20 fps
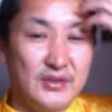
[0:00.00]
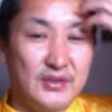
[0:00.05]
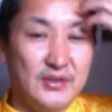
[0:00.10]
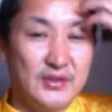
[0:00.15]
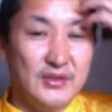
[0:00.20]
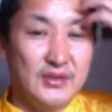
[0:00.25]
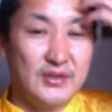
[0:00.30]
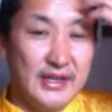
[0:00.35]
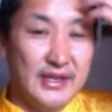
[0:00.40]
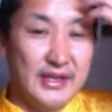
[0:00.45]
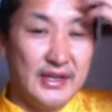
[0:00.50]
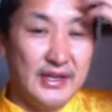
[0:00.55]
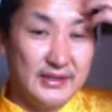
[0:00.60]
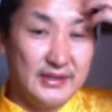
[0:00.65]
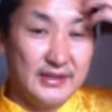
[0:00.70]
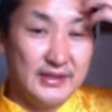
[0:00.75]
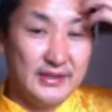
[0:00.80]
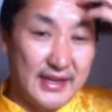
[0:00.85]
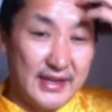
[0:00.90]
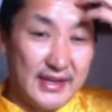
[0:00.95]

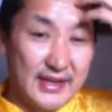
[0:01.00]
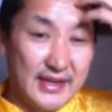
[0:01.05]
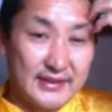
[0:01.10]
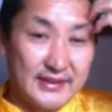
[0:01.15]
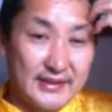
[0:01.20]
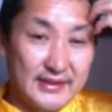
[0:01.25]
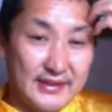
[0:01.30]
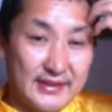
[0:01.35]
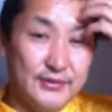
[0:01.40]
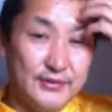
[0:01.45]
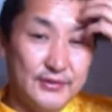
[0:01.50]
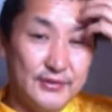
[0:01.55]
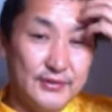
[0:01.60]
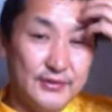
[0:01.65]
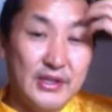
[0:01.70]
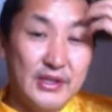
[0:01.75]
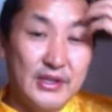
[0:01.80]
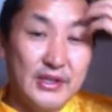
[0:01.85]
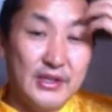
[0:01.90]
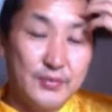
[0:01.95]
and it's like,
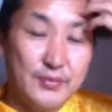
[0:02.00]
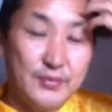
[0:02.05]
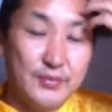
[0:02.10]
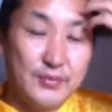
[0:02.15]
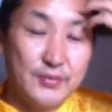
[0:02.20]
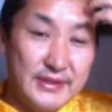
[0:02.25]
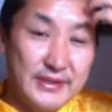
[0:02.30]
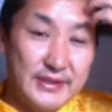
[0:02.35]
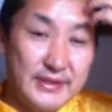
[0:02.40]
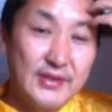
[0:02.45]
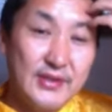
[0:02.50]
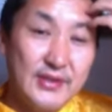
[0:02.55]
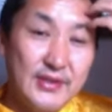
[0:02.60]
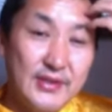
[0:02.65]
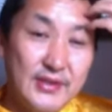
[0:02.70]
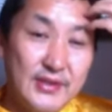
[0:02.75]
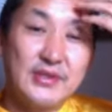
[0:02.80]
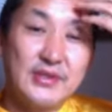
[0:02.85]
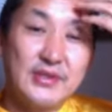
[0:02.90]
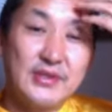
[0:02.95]
therefore, to be
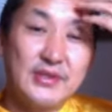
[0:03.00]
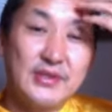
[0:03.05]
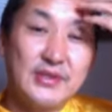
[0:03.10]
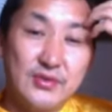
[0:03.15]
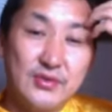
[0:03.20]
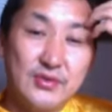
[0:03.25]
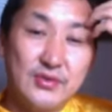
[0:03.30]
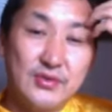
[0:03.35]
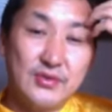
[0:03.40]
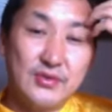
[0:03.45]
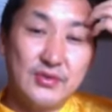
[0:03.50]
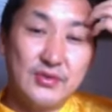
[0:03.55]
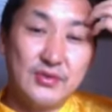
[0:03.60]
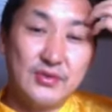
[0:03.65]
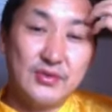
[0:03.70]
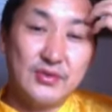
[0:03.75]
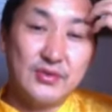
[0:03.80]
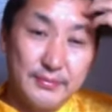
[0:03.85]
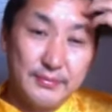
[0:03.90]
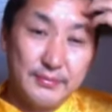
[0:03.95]
serious,
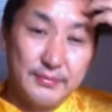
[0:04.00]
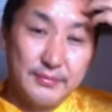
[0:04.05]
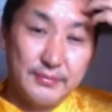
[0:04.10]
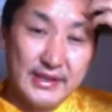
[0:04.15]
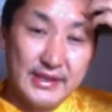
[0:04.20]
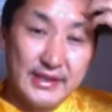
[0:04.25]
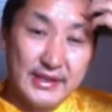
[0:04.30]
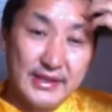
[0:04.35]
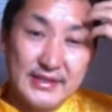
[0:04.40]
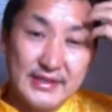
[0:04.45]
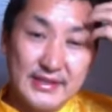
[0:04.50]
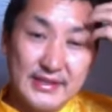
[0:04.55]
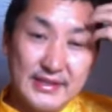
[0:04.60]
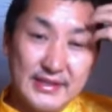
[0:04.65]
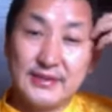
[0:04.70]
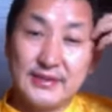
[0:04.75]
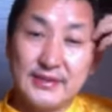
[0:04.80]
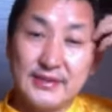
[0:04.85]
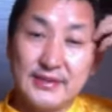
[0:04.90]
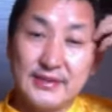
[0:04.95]
listen to the Buddha's
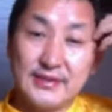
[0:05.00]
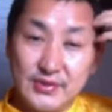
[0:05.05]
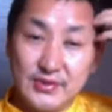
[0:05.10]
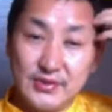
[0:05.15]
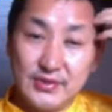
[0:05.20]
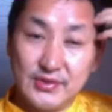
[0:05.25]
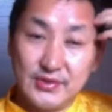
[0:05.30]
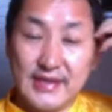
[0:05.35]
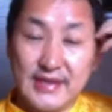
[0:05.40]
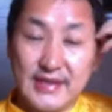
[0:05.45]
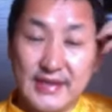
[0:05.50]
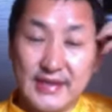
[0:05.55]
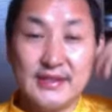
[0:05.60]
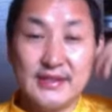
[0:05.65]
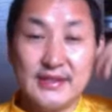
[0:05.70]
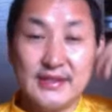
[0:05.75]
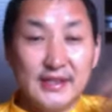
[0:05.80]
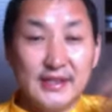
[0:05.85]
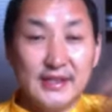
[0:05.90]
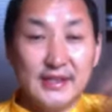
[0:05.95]
teaching, to
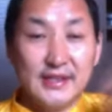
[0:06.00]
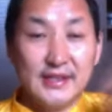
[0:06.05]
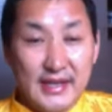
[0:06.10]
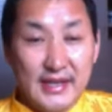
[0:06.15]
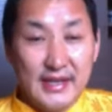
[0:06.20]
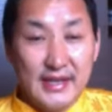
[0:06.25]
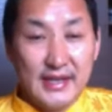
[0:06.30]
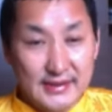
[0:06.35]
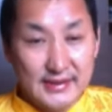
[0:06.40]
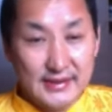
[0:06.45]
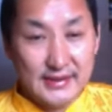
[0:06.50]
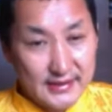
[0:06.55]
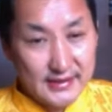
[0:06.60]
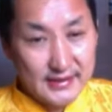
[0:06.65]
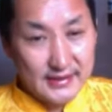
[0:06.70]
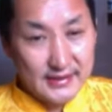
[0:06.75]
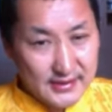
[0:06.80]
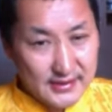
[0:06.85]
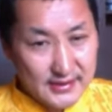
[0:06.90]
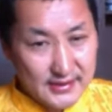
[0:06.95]
study and
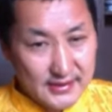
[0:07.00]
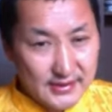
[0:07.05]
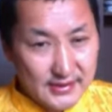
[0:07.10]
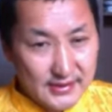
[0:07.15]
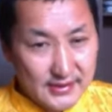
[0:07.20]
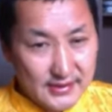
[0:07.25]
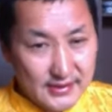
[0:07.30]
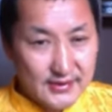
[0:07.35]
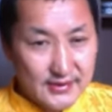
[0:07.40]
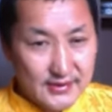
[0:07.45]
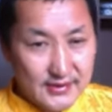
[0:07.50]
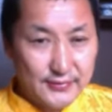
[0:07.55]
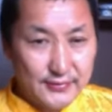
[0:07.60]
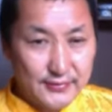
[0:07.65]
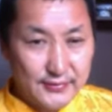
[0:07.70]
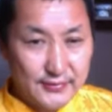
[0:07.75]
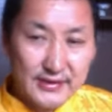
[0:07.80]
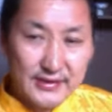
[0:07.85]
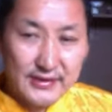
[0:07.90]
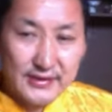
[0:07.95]
the teachings,
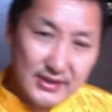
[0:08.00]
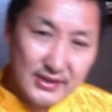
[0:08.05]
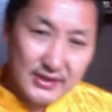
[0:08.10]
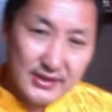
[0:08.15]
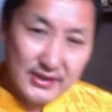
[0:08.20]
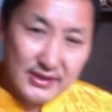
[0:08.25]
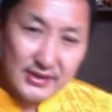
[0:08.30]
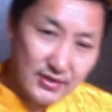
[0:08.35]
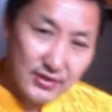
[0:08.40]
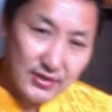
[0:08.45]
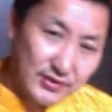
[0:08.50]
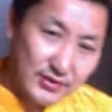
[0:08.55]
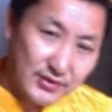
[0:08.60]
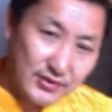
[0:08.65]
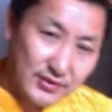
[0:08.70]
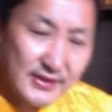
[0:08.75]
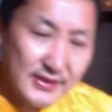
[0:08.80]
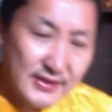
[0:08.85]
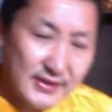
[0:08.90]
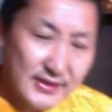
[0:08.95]
different
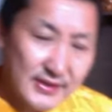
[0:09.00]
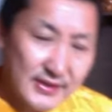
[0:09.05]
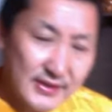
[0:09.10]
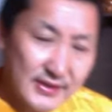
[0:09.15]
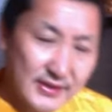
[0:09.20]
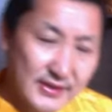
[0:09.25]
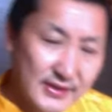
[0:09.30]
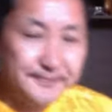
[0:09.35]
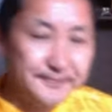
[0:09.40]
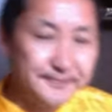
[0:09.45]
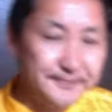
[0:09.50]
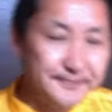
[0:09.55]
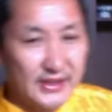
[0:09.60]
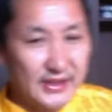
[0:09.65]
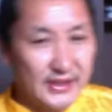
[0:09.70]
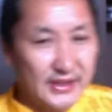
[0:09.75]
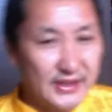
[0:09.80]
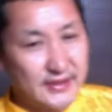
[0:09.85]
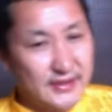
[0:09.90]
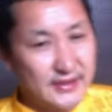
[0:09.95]
teachers' teachings.
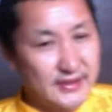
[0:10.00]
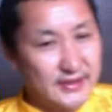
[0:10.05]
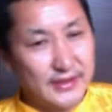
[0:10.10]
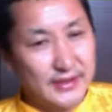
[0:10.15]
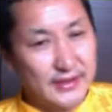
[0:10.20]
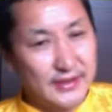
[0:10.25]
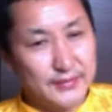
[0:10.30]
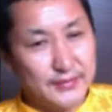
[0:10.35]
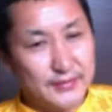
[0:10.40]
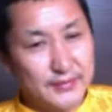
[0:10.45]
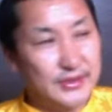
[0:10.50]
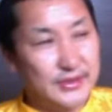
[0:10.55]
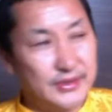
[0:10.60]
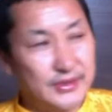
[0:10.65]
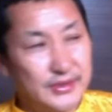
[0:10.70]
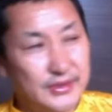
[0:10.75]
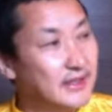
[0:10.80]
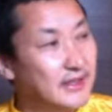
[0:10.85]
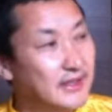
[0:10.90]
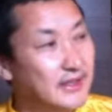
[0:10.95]
It is very
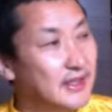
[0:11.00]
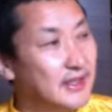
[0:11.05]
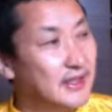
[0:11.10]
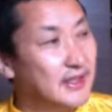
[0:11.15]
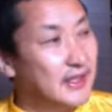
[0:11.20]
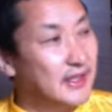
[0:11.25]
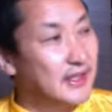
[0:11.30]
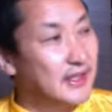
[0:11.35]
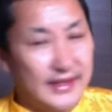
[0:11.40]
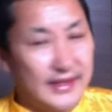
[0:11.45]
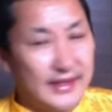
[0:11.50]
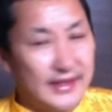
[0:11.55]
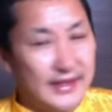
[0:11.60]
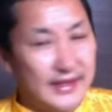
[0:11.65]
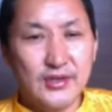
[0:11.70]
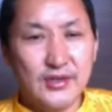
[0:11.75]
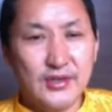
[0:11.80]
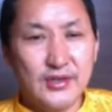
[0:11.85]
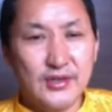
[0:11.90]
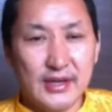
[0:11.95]
important. I
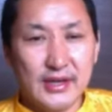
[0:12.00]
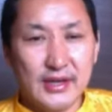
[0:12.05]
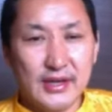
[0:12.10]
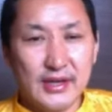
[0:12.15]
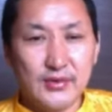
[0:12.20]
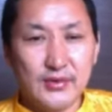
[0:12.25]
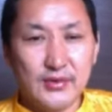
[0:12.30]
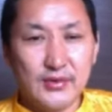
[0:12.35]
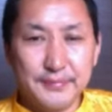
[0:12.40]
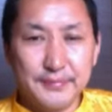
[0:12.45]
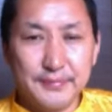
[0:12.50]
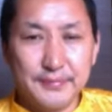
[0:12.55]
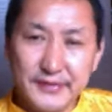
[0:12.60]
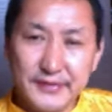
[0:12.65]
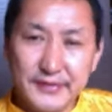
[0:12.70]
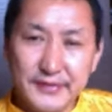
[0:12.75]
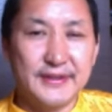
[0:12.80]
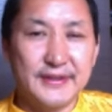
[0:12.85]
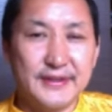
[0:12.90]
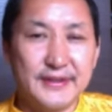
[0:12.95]
think you are doing
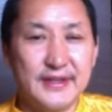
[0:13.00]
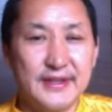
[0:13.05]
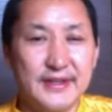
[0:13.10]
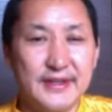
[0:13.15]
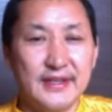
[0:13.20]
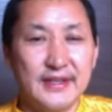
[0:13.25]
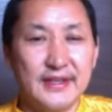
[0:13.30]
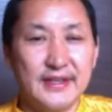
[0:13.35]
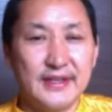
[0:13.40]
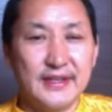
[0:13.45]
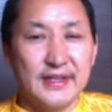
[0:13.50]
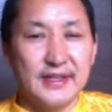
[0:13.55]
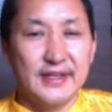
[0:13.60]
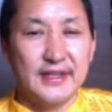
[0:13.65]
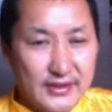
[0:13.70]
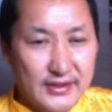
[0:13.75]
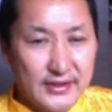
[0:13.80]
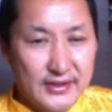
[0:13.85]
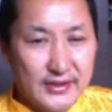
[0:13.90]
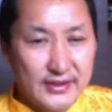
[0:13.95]
perfectly.
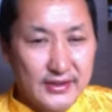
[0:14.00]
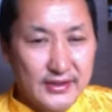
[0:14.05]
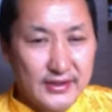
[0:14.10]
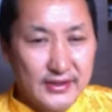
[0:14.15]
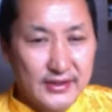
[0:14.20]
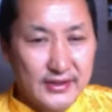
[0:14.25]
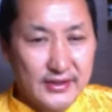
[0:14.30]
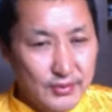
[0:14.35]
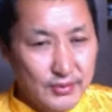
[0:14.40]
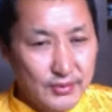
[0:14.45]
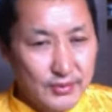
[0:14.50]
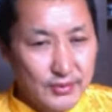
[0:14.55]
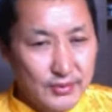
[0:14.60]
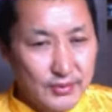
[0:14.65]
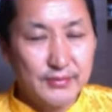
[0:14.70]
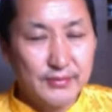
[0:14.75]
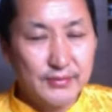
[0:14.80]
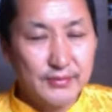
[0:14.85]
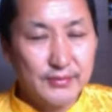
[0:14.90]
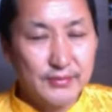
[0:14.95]
If I get
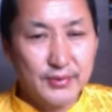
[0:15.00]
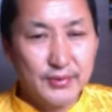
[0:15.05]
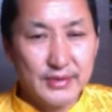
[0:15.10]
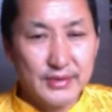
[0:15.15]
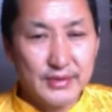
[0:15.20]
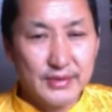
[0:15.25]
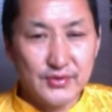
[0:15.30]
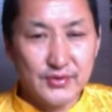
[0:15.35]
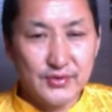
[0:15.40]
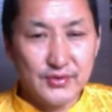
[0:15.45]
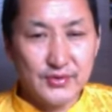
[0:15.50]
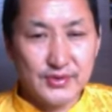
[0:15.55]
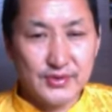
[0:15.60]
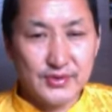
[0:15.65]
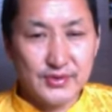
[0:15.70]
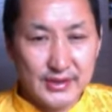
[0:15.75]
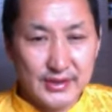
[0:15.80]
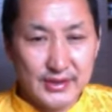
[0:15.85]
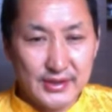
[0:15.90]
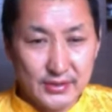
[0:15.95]
more
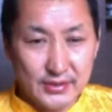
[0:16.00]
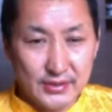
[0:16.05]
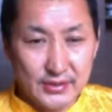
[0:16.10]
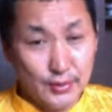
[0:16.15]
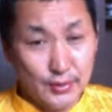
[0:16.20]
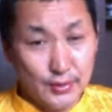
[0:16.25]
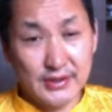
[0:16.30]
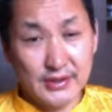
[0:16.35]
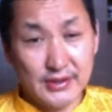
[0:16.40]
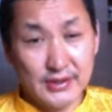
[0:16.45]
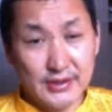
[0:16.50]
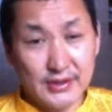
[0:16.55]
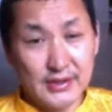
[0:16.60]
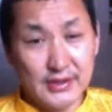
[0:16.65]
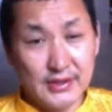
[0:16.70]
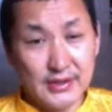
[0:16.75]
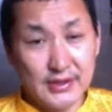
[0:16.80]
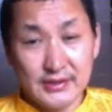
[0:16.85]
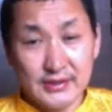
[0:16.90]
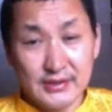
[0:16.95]
informations according
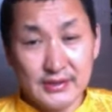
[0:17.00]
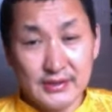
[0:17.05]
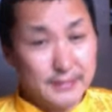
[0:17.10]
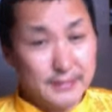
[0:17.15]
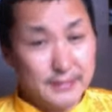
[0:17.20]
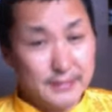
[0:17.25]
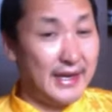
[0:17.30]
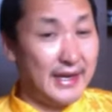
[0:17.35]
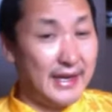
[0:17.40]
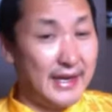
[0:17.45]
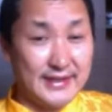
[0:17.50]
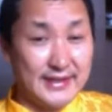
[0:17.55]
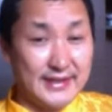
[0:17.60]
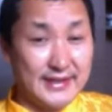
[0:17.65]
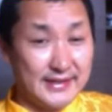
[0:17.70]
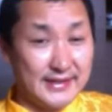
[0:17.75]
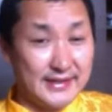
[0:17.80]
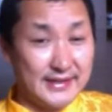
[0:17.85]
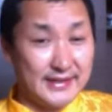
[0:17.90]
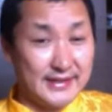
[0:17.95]
to some of my
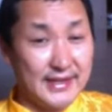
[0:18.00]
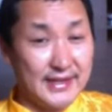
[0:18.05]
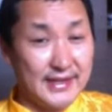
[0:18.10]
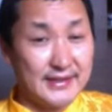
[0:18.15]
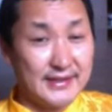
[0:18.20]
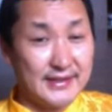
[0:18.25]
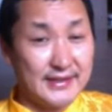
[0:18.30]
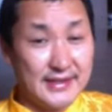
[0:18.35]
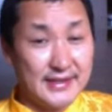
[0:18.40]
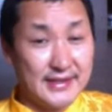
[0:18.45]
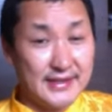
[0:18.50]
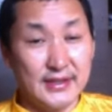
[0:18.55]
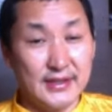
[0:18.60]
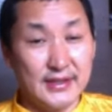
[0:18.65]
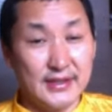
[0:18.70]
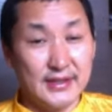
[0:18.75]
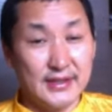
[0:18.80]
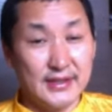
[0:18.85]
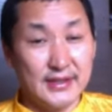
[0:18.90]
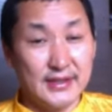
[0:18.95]
understandings, I
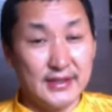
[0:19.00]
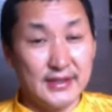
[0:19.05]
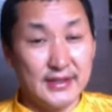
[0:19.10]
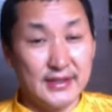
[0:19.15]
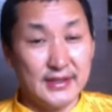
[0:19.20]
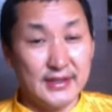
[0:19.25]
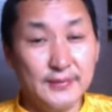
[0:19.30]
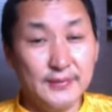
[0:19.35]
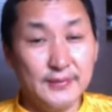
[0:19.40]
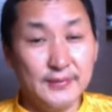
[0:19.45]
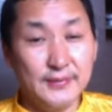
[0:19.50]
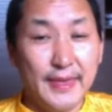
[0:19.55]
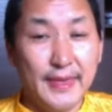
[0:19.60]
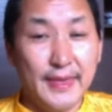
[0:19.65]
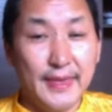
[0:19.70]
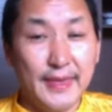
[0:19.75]
will tell you.